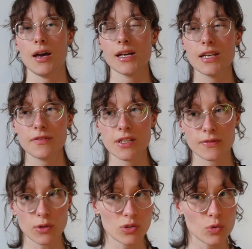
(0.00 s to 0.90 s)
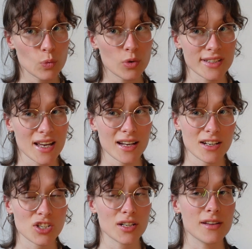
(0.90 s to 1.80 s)
And if this fossil was
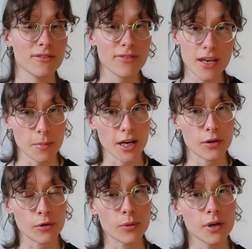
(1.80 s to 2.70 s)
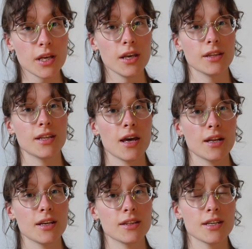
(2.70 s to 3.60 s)
actually female,
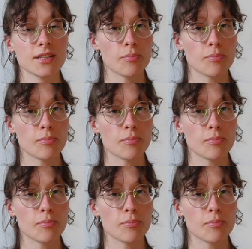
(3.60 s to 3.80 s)
then this